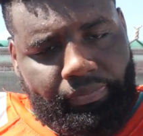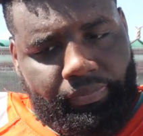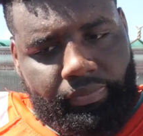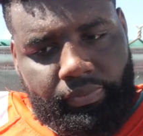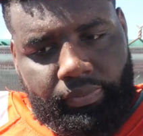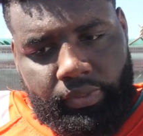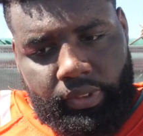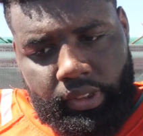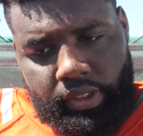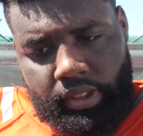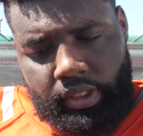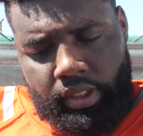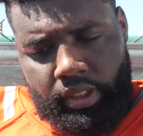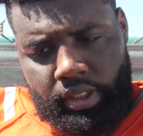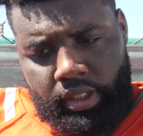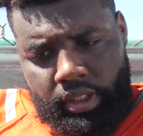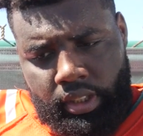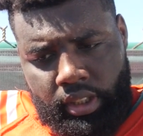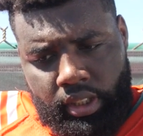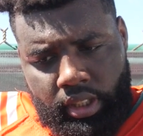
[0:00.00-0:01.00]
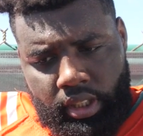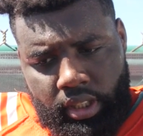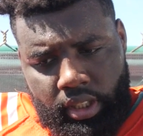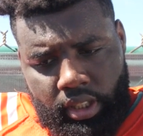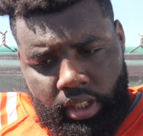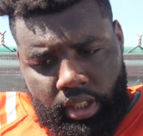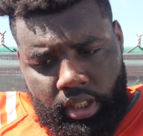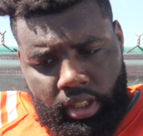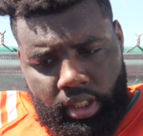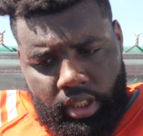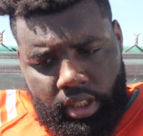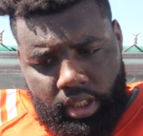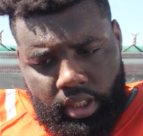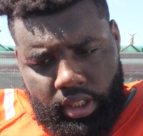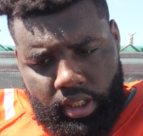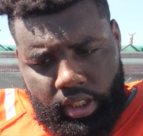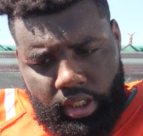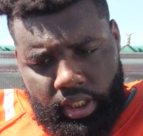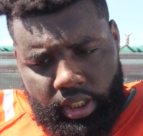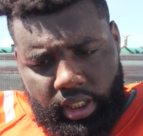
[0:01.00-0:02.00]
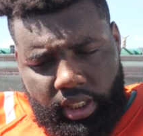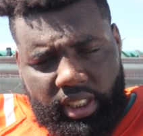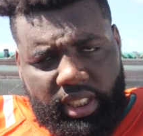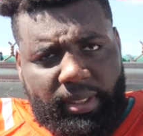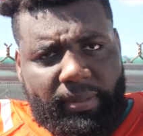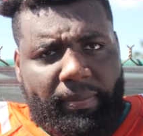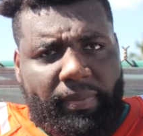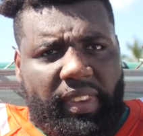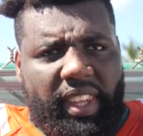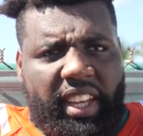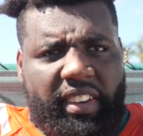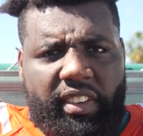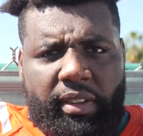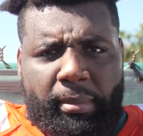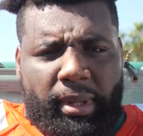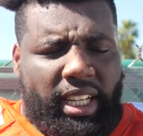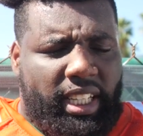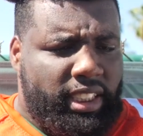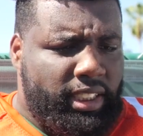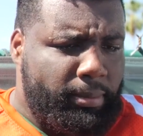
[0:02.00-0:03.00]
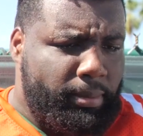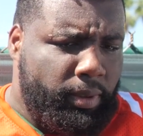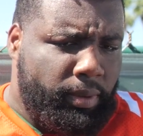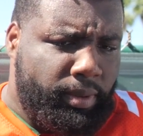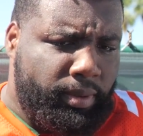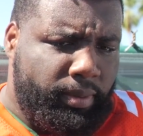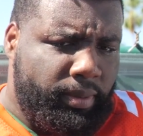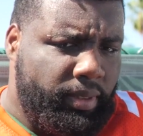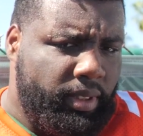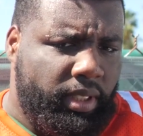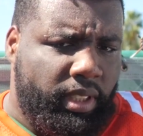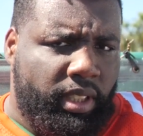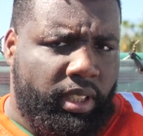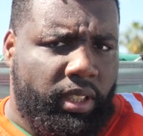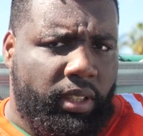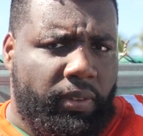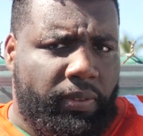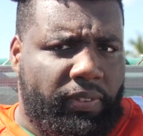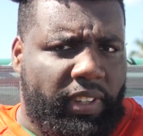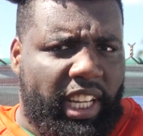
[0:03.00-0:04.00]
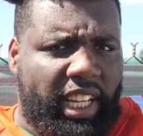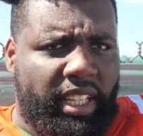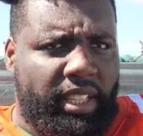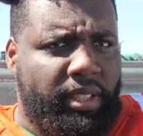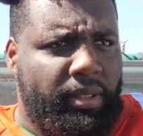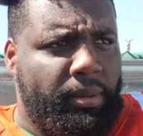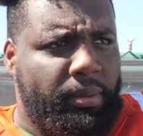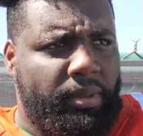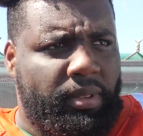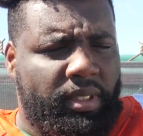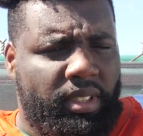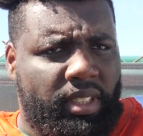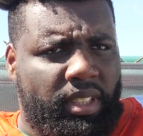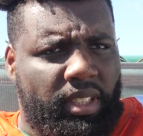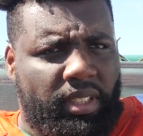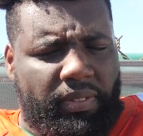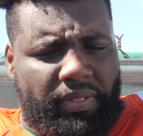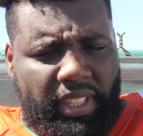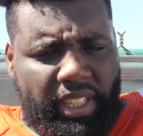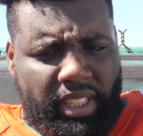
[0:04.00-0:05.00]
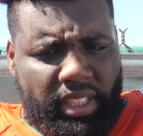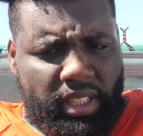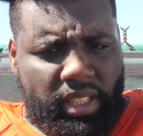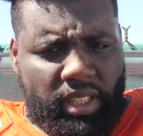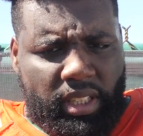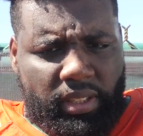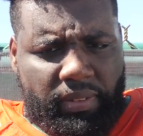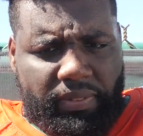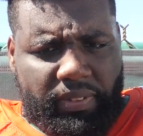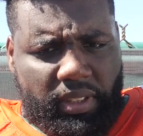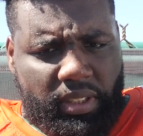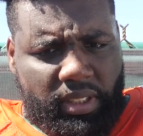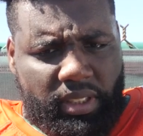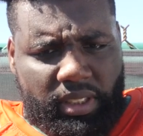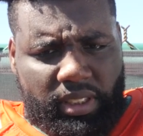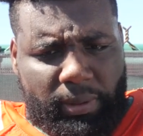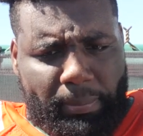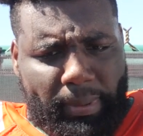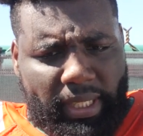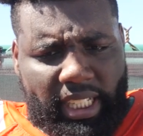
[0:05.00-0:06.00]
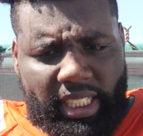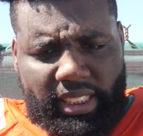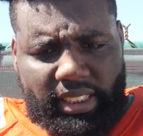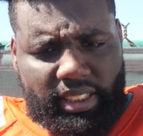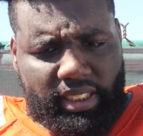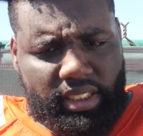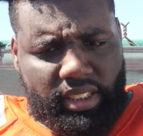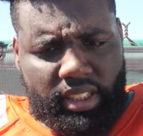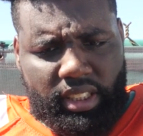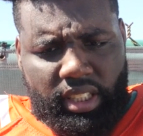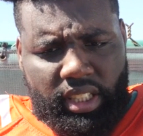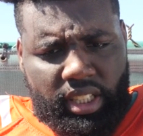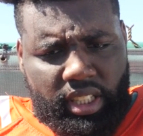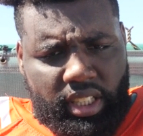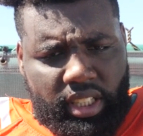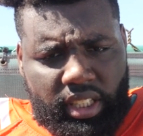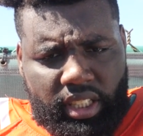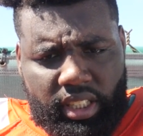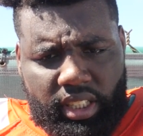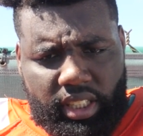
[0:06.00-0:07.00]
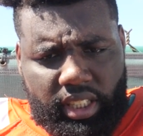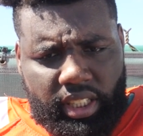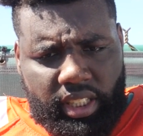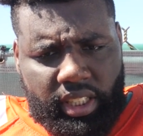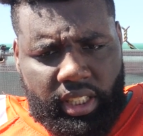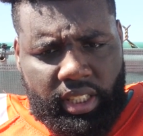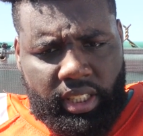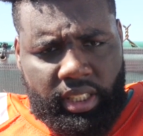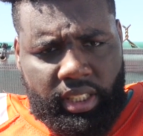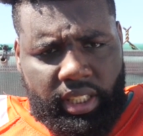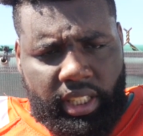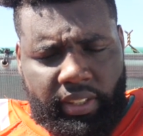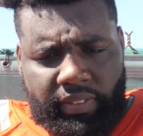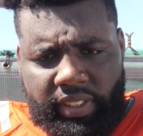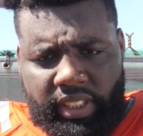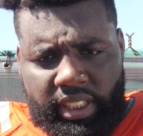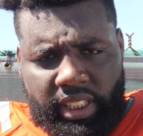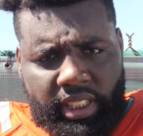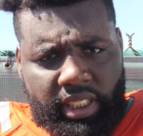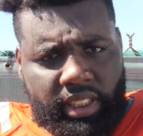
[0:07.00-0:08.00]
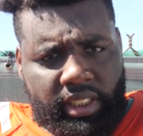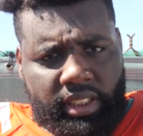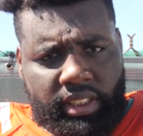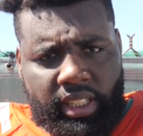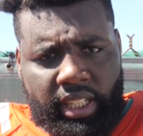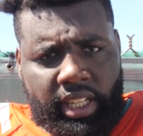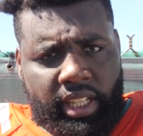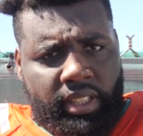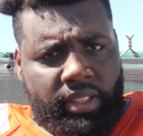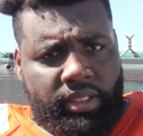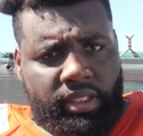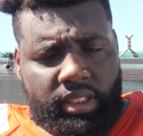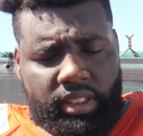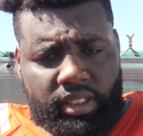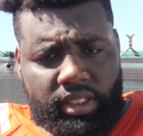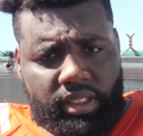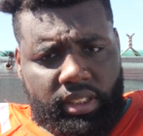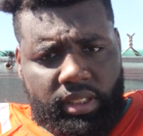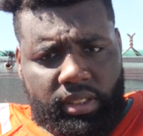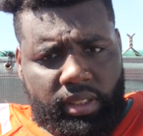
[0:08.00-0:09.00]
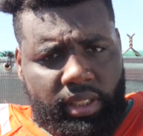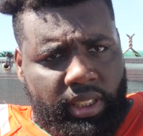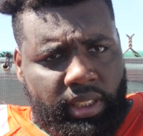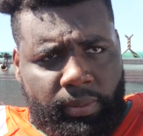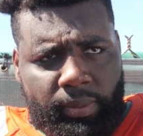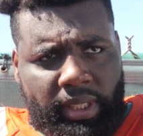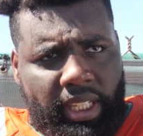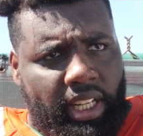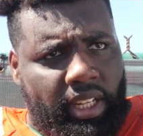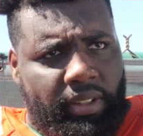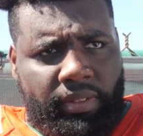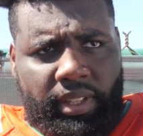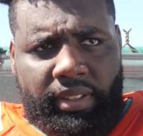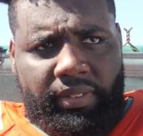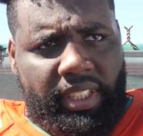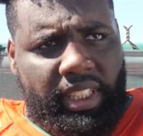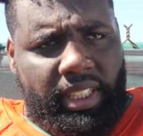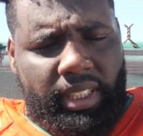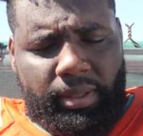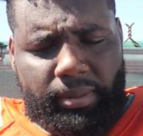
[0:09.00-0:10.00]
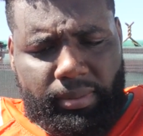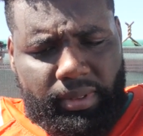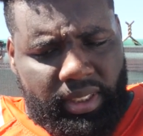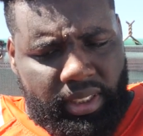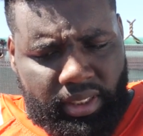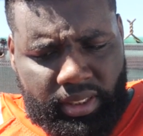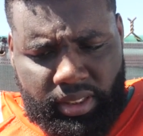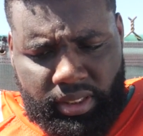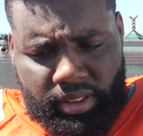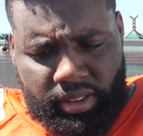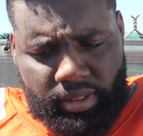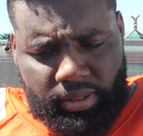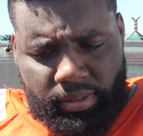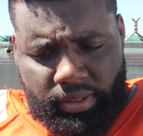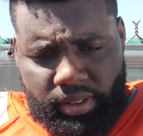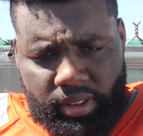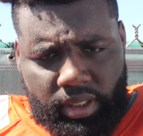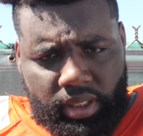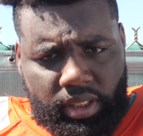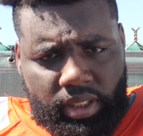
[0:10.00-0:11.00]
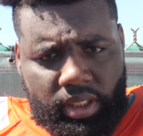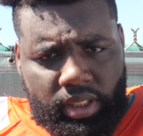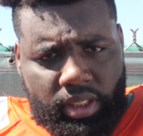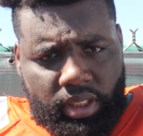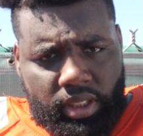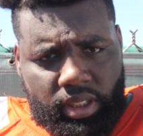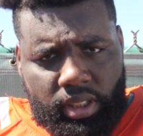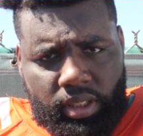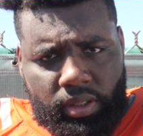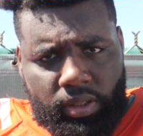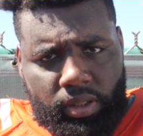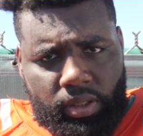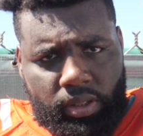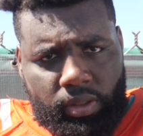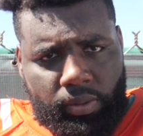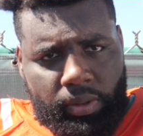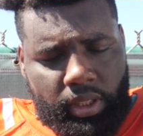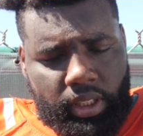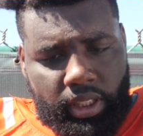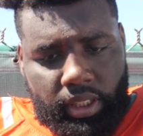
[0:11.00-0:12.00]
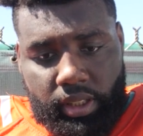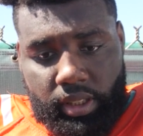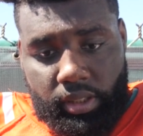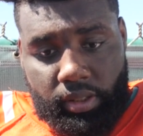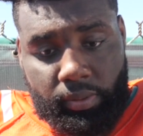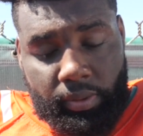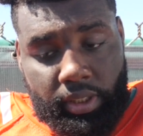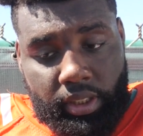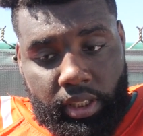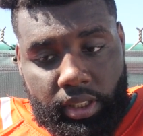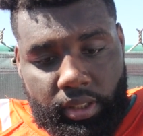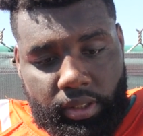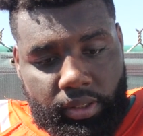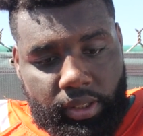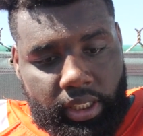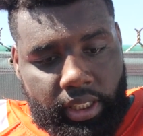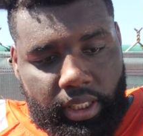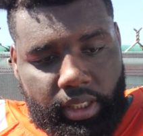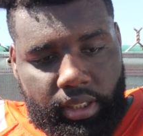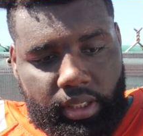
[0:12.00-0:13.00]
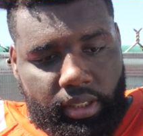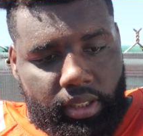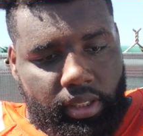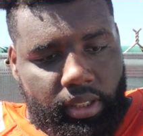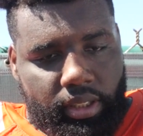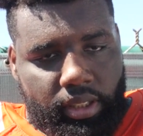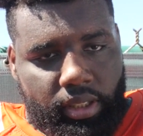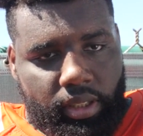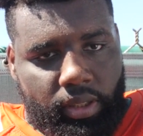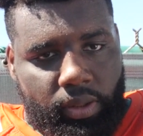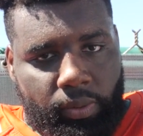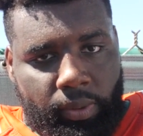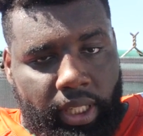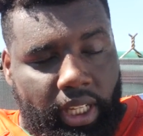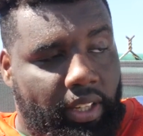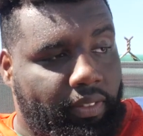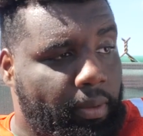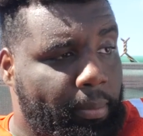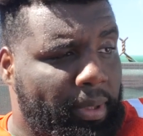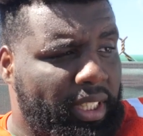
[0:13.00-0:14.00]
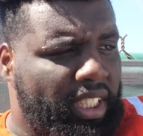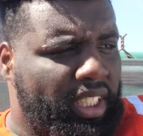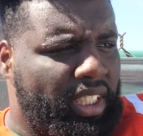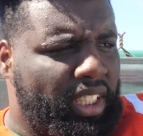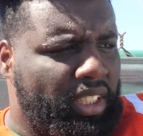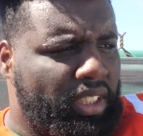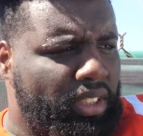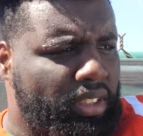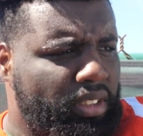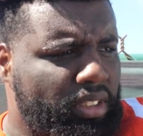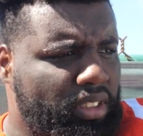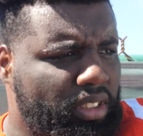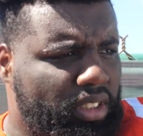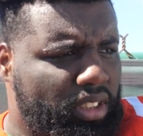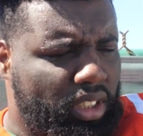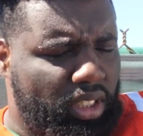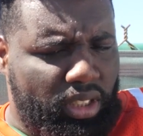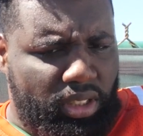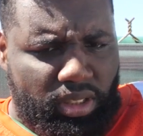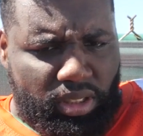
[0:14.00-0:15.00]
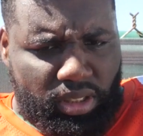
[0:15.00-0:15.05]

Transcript: as you want. What do you think is going to change this week? Uh, everybody's been, you know, fighting, fighting hard for spots, and everything now is, is we got to rev it up, and we we know that we have a bigger goal, so